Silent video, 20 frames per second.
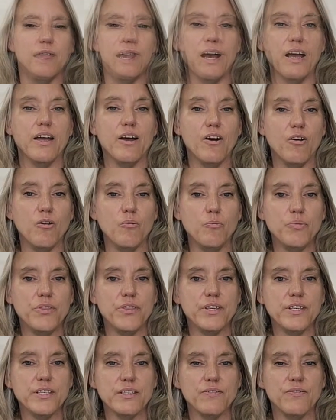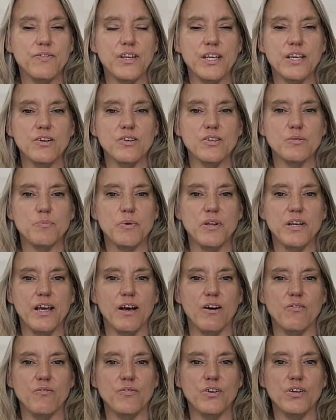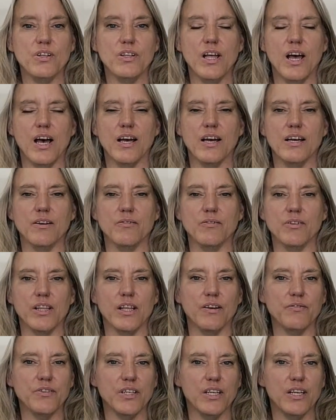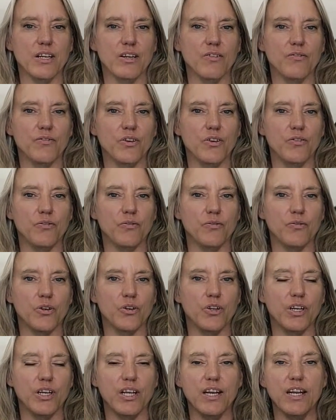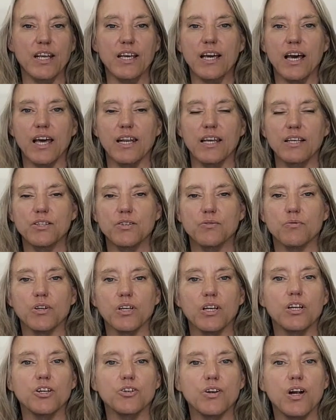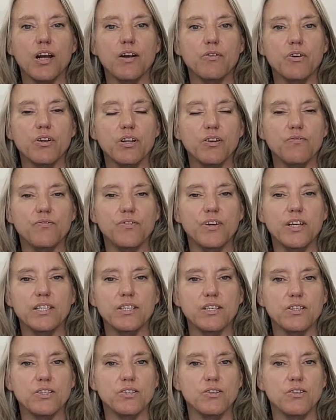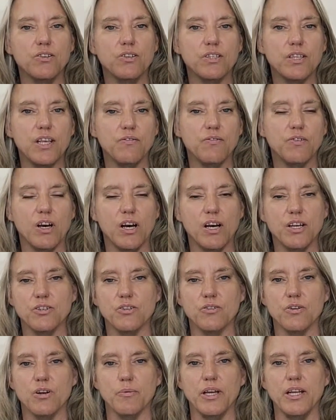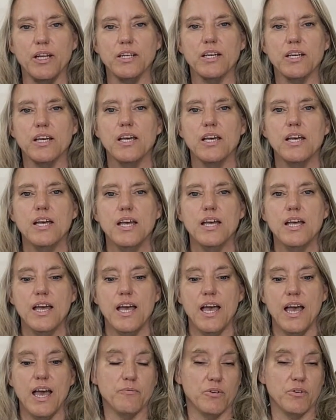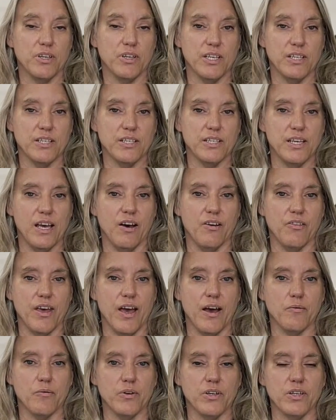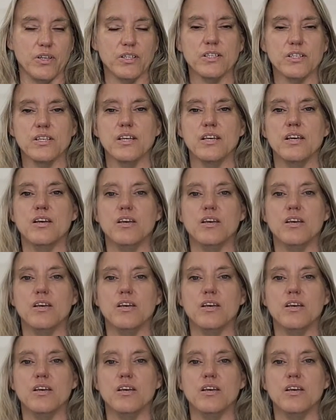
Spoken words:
I hope this video has been helpful. I would love to hear if you've rooted any cuttings. We're going to try rooting figs as soon as they've gone dormant, and we're going to see how that works.